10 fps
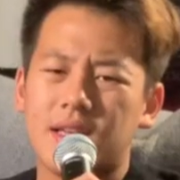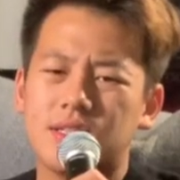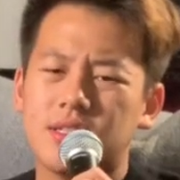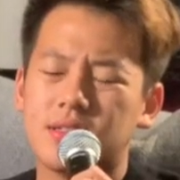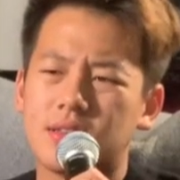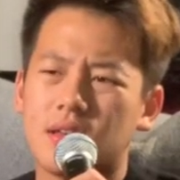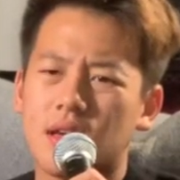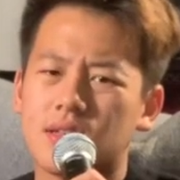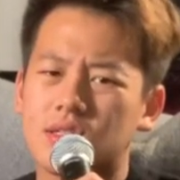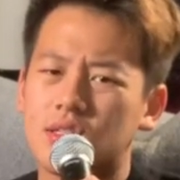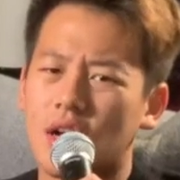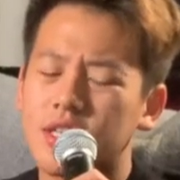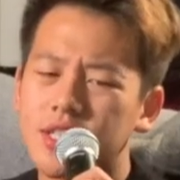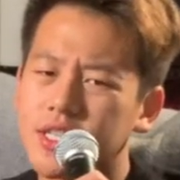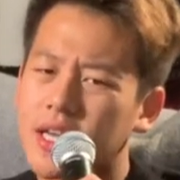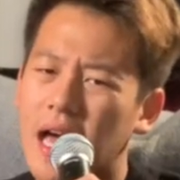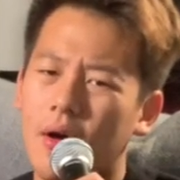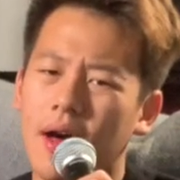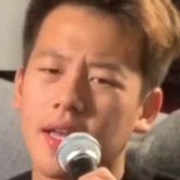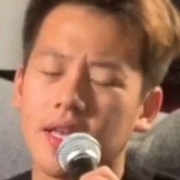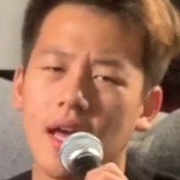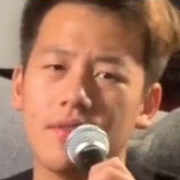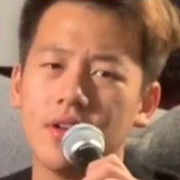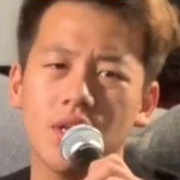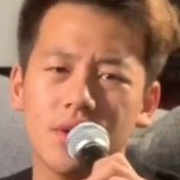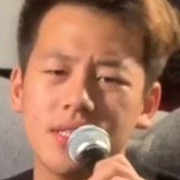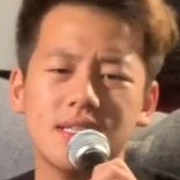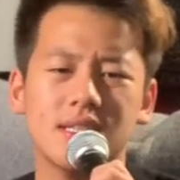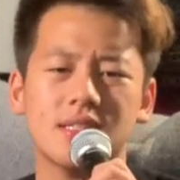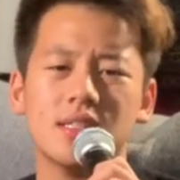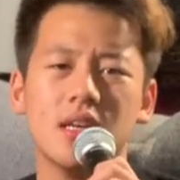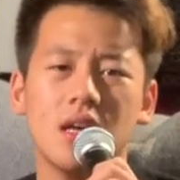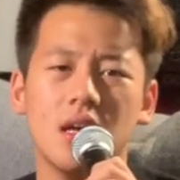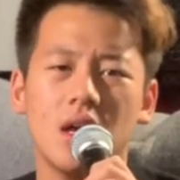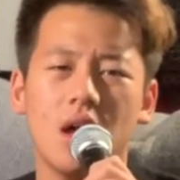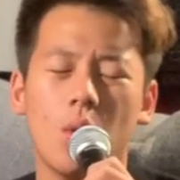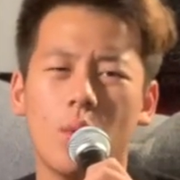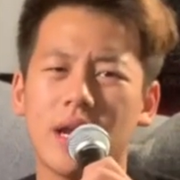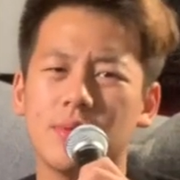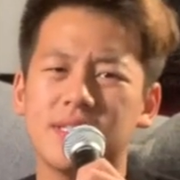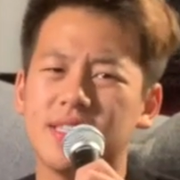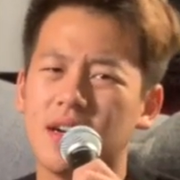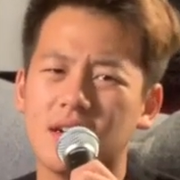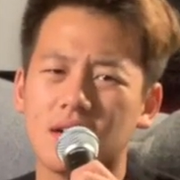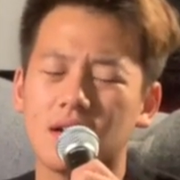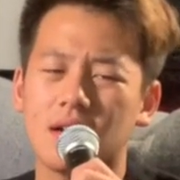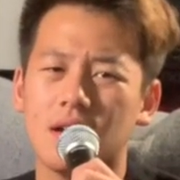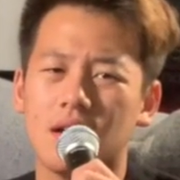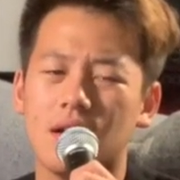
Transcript: it's just astonishing how I never noticed this when I was younger.